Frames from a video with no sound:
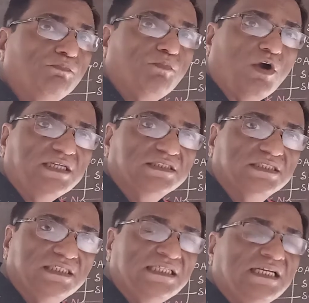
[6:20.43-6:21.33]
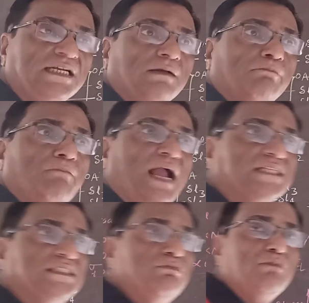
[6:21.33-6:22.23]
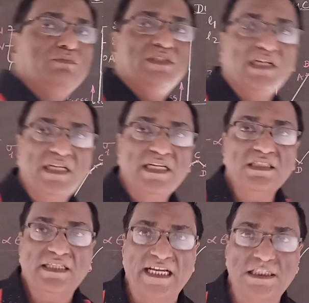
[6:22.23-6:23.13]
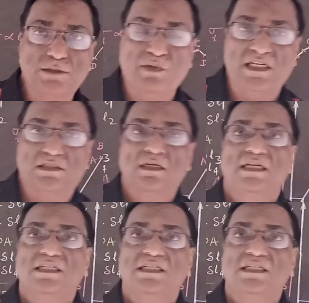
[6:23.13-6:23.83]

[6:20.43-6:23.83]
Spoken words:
point C, maximum yielding takes place.